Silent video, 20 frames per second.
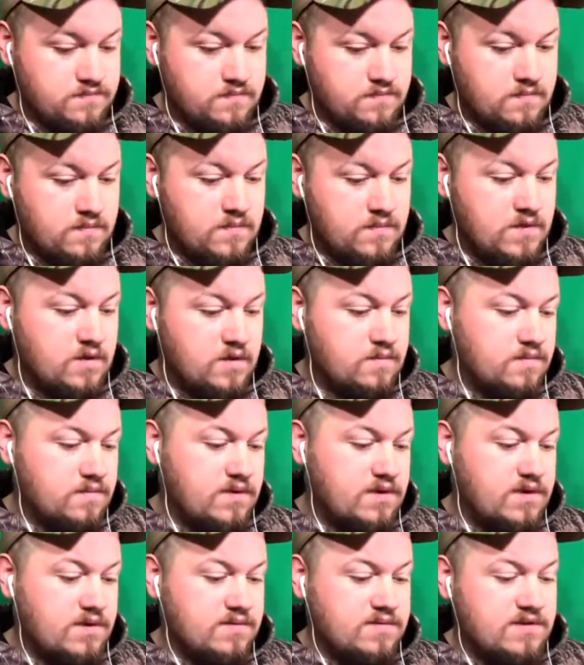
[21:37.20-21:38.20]
Nope, they
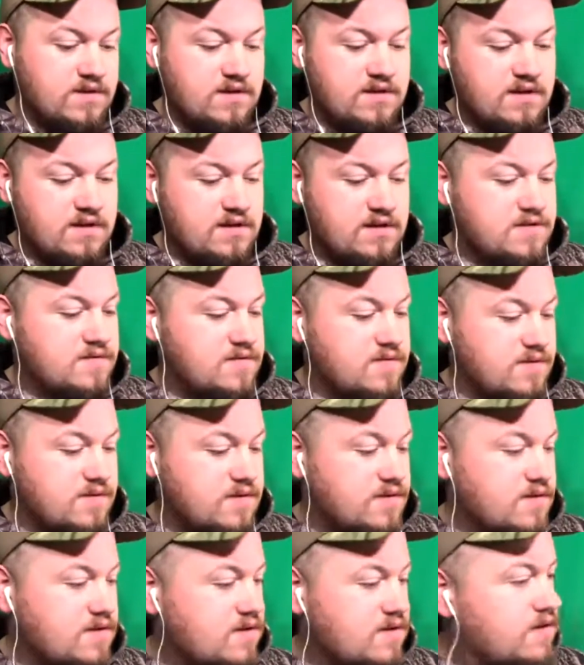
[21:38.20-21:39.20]
don't say thanks
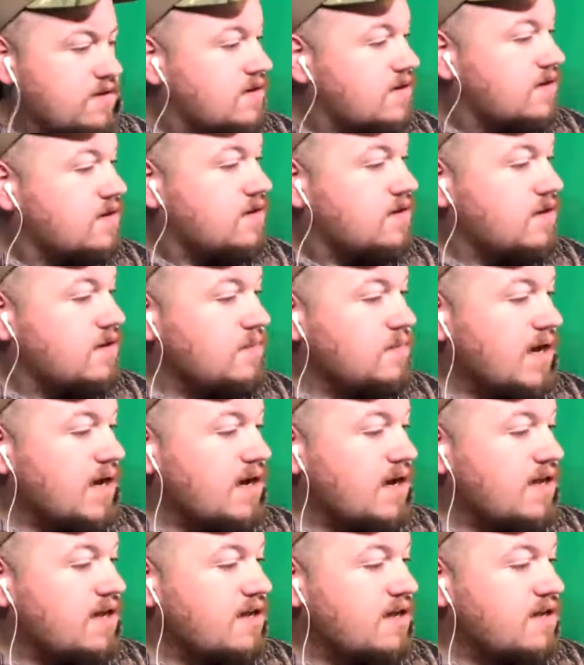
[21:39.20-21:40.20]
for
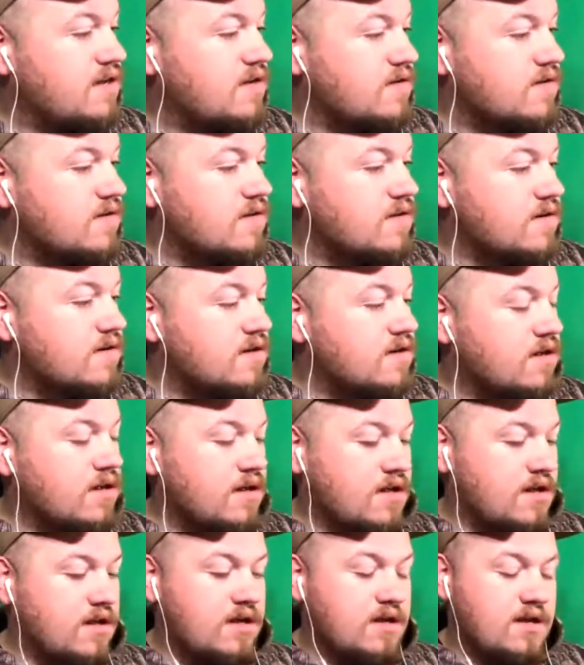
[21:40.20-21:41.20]
buying or
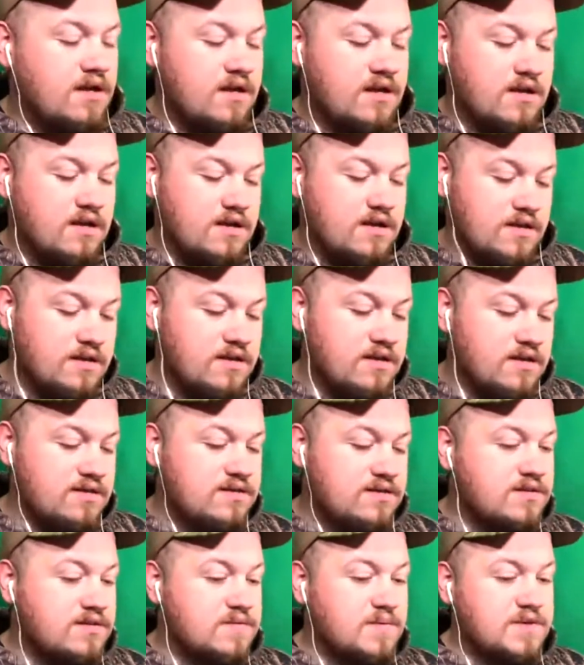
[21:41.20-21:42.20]
this
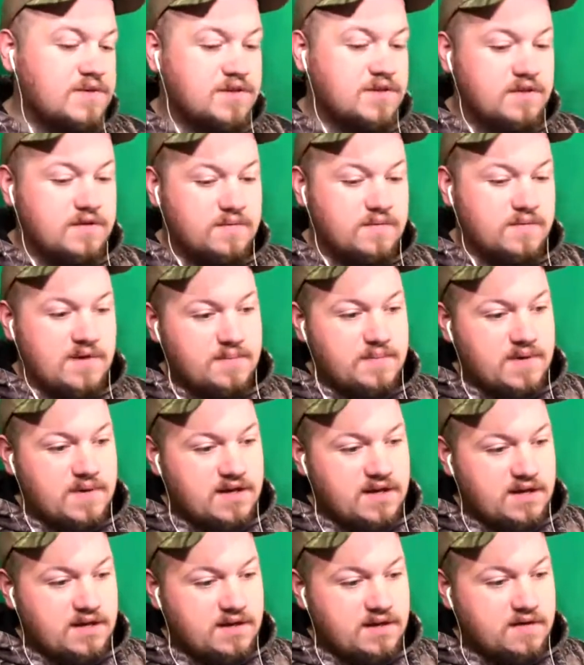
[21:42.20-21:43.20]
is what your
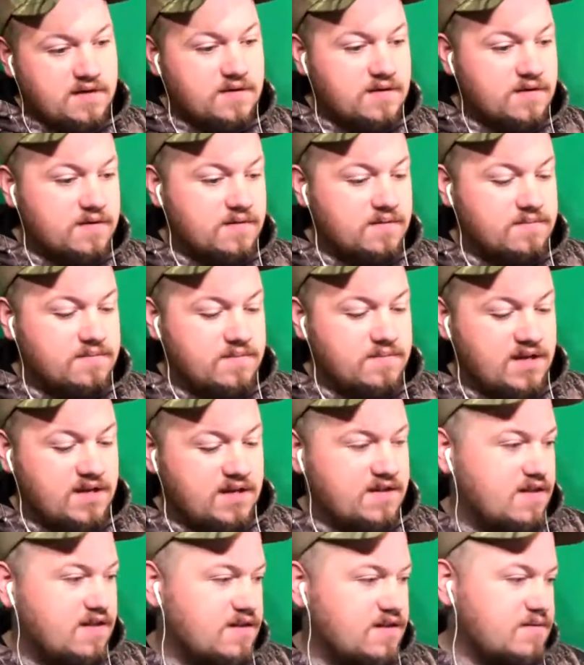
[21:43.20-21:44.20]
rebate or
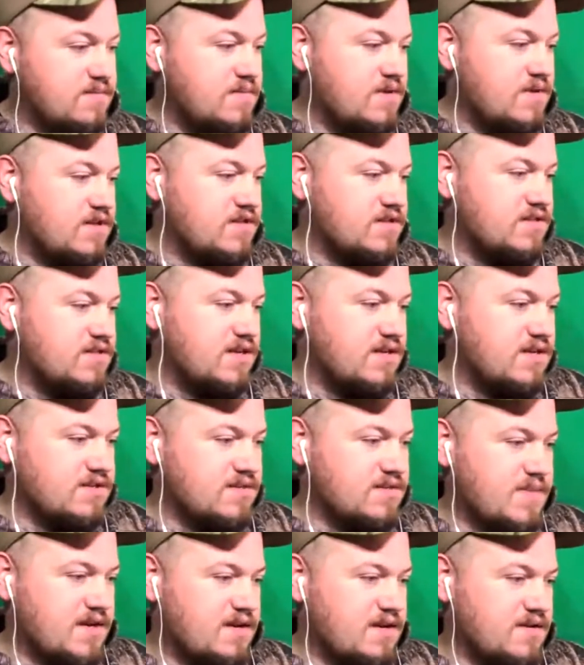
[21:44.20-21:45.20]
anything. It just tells
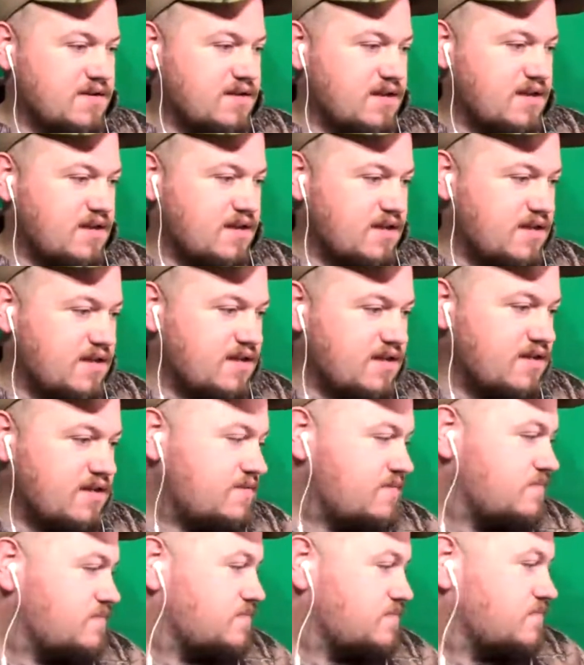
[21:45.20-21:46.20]
about how
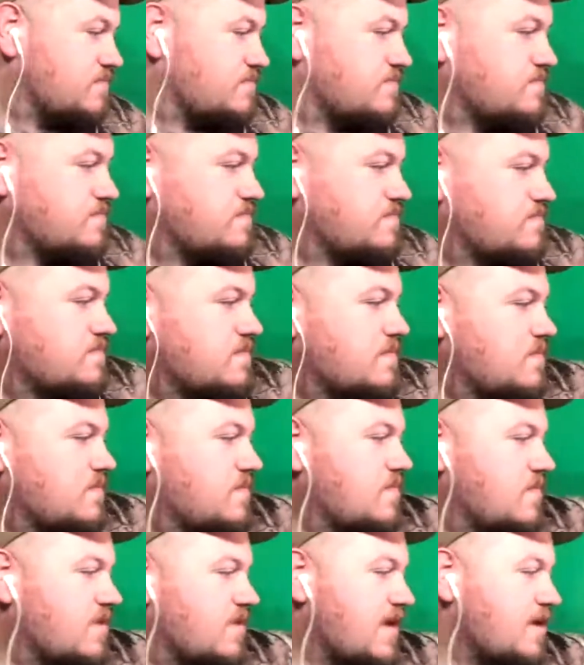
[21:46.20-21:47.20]

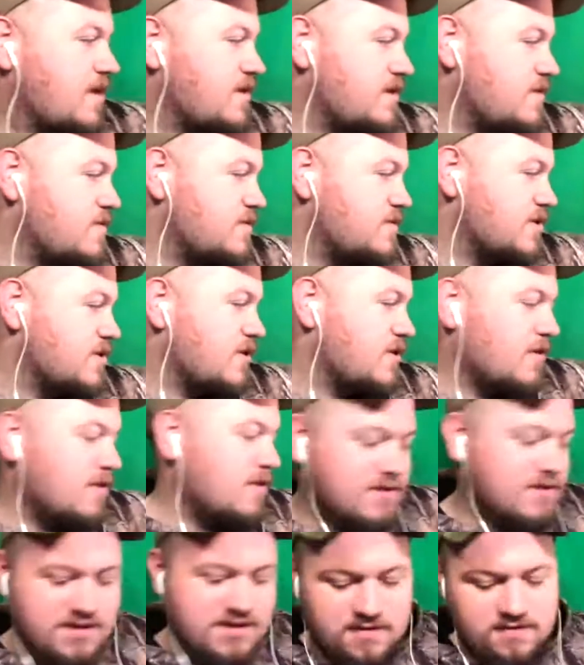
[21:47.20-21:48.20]
to use your card.
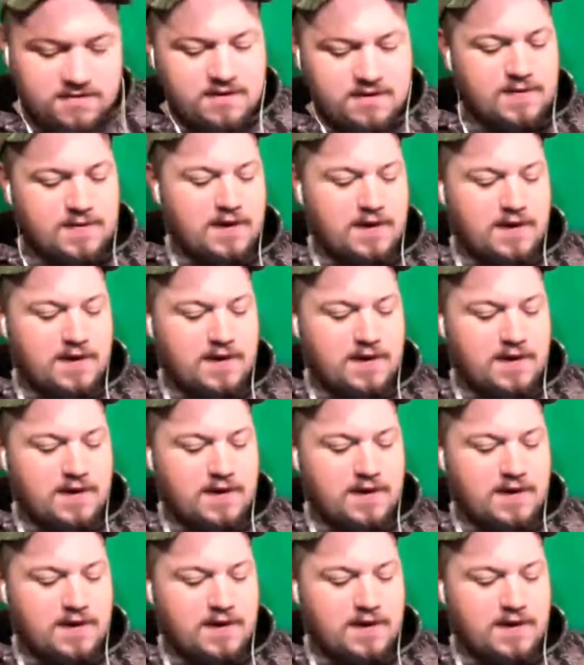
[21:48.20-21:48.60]
So there we go.